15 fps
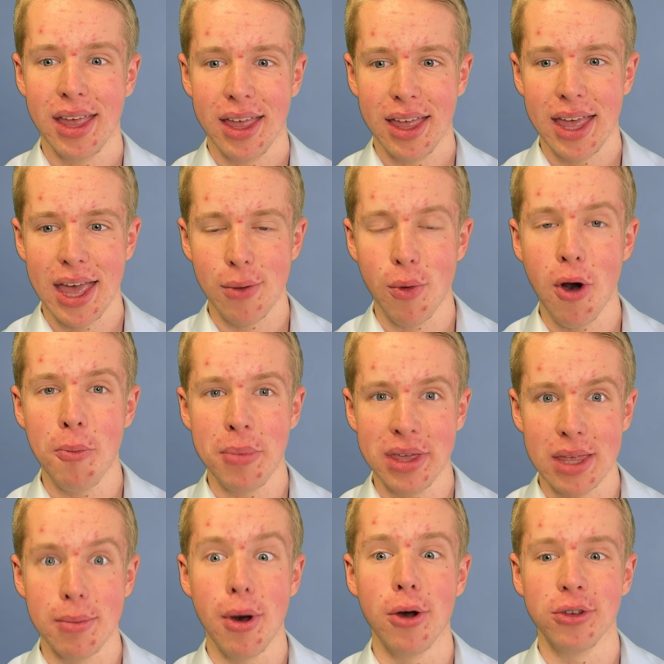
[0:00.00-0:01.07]
It won't be
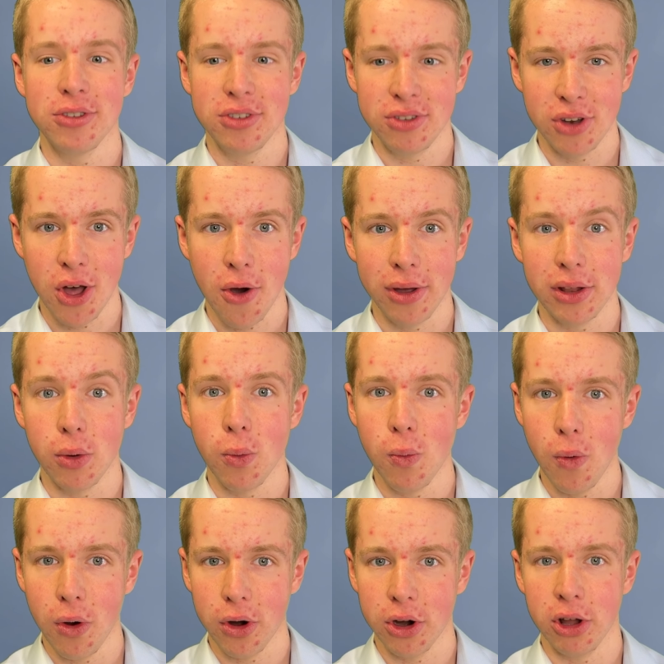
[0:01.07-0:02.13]
the most snow in the
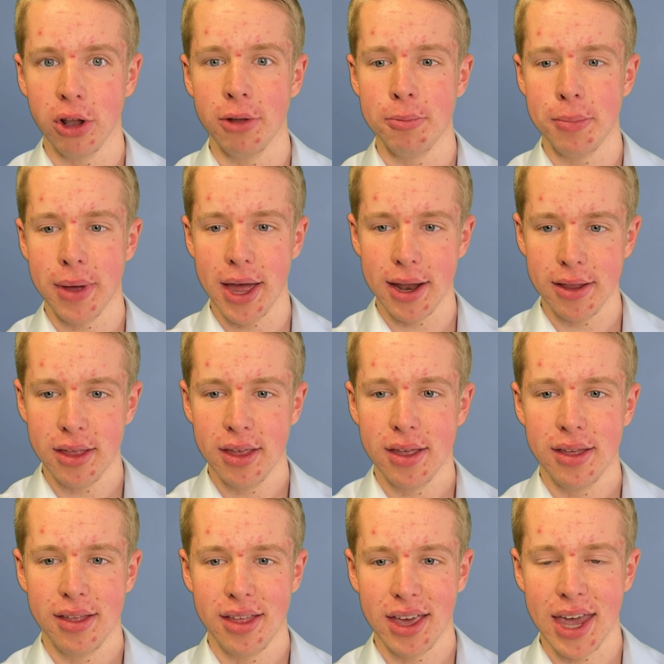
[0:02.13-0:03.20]
world, but
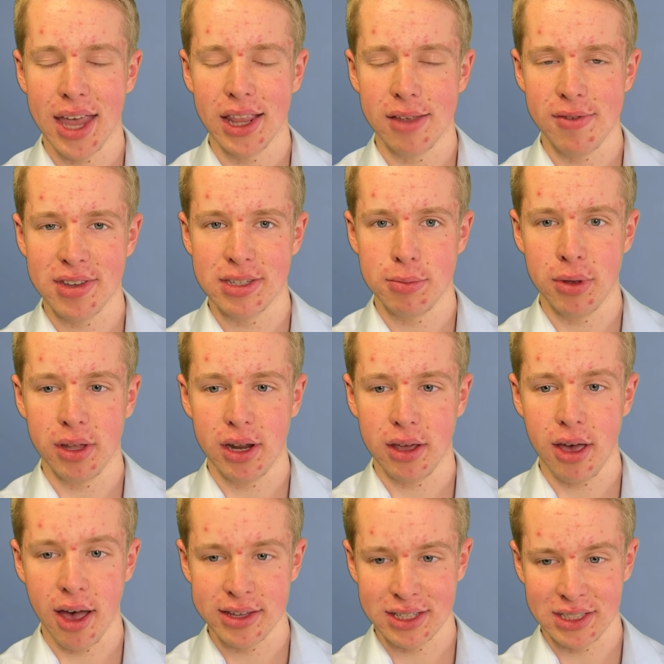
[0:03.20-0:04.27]
again, the visibility
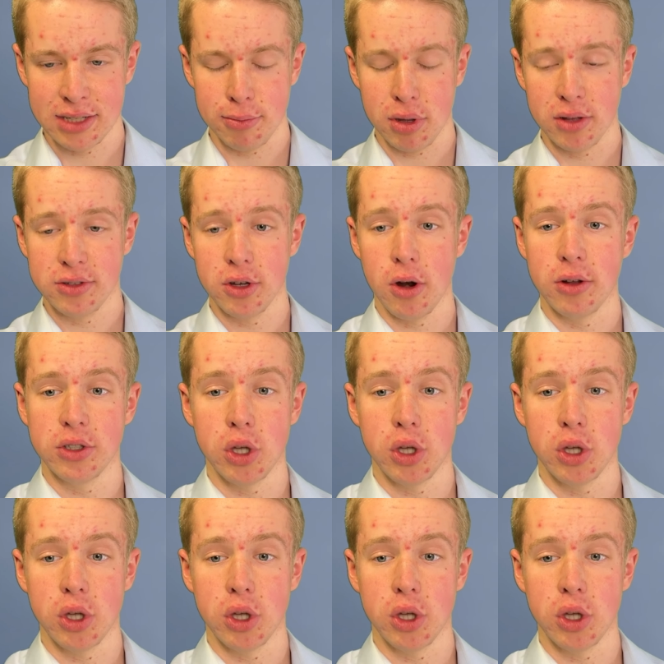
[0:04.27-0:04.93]
causing some concern.